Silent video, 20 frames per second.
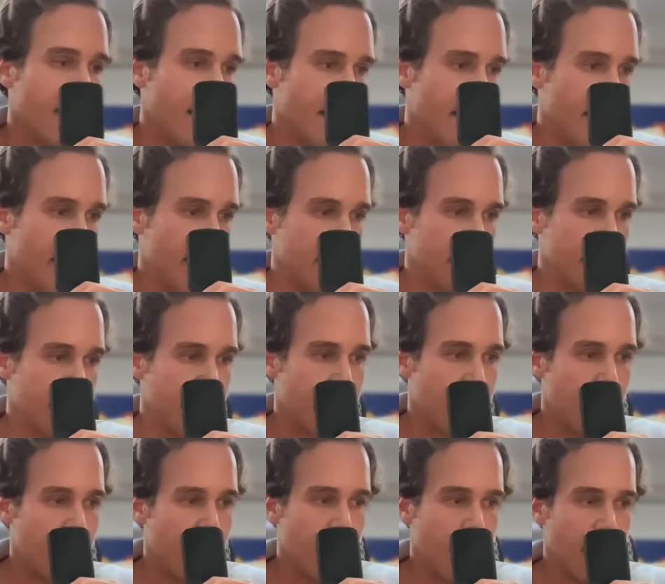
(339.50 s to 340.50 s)
Um,
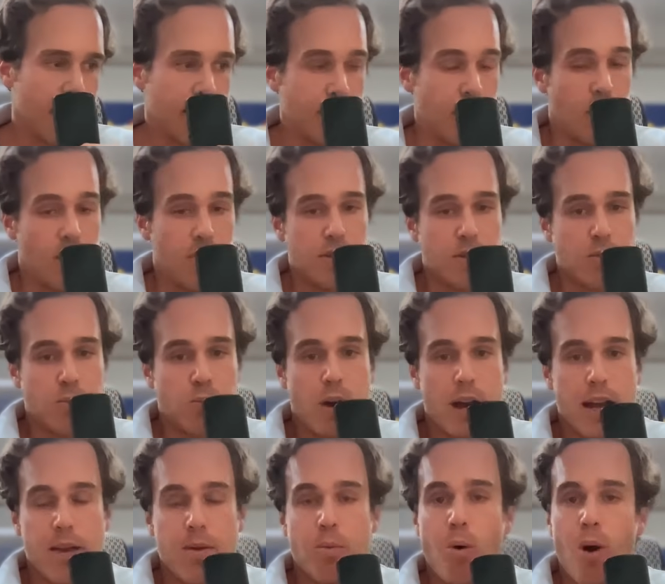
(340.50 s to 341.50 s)
and obviously,
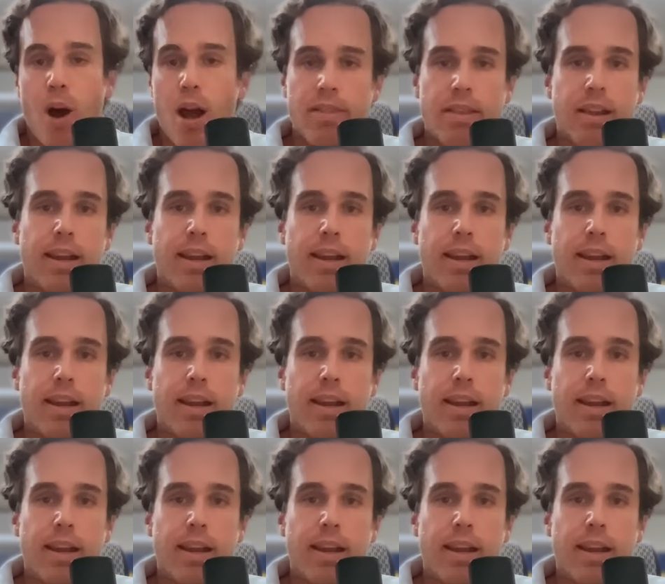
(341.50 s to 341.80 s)
why why